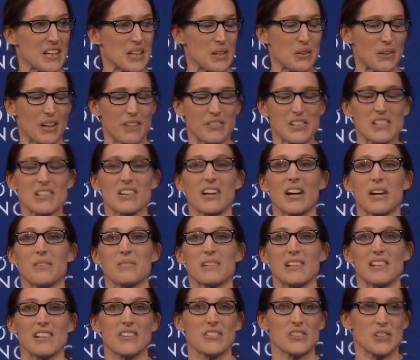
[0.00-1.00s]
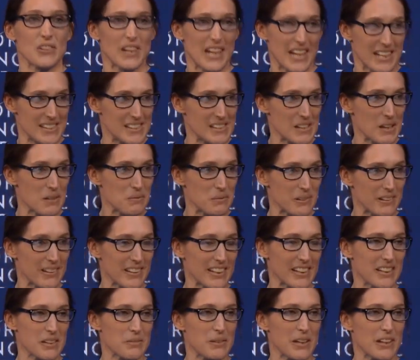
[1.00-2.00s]
you have a time to lift your heads up and
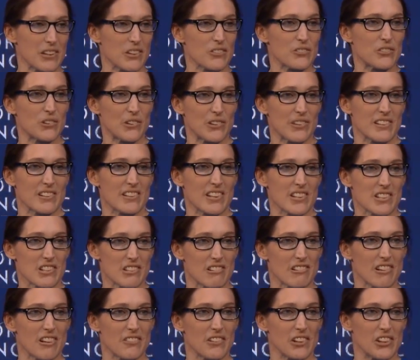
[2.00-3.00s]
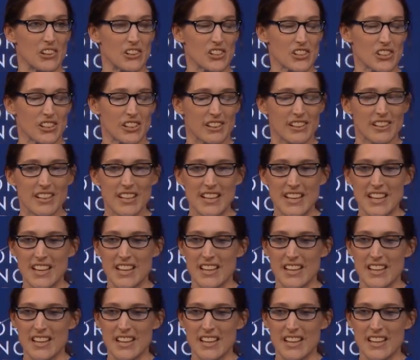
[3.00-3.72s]
think about the fourth industrial revolution,